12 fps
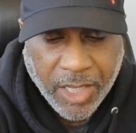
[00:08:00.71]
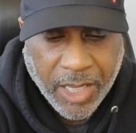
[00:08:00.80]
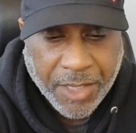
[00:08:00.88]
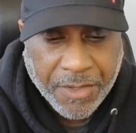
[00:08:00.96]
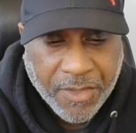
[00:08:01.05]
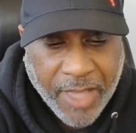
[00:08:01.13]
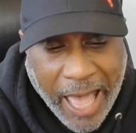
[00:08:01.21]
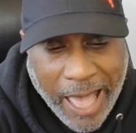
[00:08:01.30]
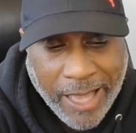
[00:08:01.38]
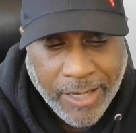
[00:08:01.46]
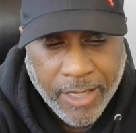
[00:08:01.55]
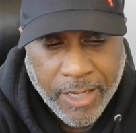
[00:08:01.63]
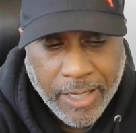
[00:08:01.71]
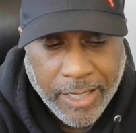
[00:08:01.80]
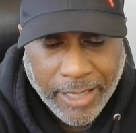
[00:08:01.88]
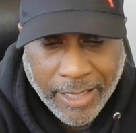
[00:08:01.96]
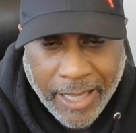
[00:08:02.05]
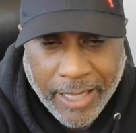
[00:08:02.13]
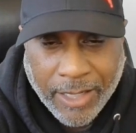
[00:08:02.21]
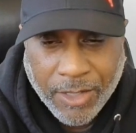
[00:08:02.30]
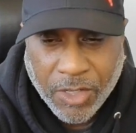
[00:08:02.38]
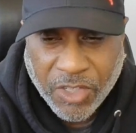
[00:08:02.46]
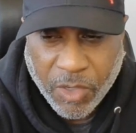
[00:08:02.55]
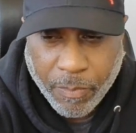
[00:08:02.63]
things that
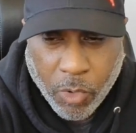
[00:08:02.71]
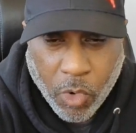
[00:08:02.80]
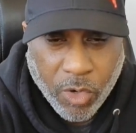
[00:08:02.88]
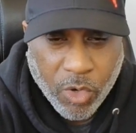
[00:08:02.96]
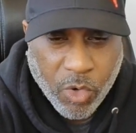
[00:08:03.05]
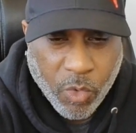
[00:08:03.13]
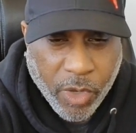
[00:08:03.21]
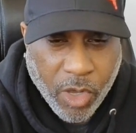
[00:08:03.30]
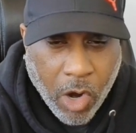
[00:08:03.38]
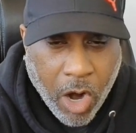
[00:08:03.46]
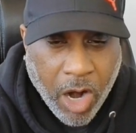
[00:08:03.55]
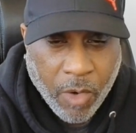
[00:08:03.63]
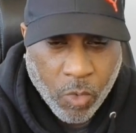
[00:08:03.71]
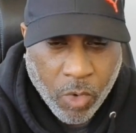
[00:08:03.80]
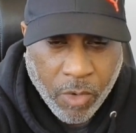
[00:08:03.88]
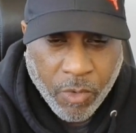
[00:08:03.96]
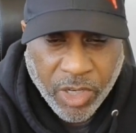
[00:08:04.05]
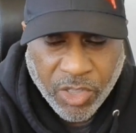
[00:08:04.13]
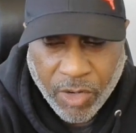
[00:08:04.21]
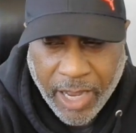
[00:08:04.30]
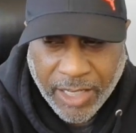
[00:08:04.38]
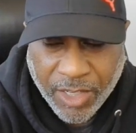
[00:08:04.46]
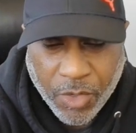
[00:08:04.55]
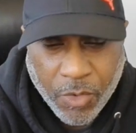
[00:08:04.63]
lend to support who we are and what we're
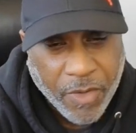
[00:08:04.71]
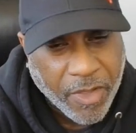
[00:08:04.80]
trying to do.